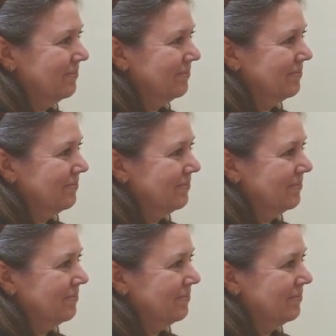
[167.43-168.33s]

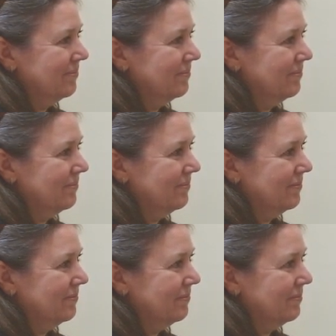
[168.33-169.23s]

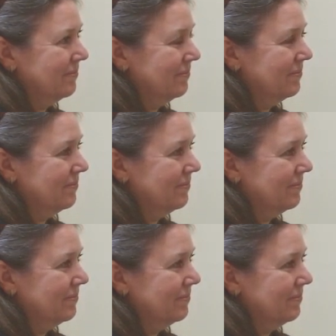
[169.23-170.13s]

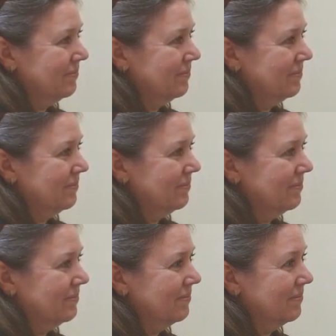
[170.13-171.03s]

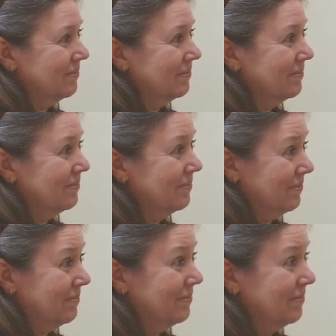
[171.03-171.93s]

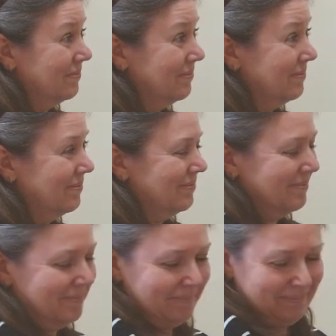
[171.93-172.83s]

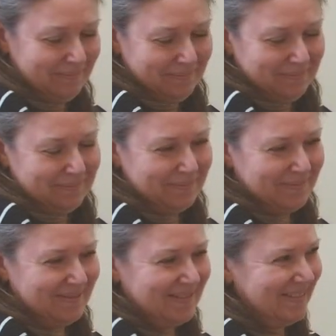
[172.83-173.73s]

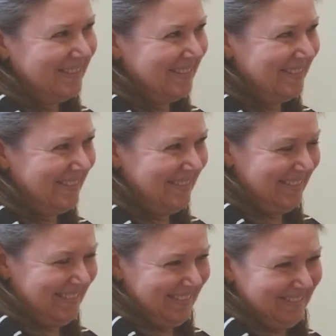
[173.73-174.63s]

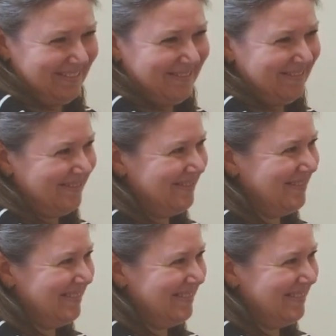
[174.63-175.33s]
This person isn't speaking.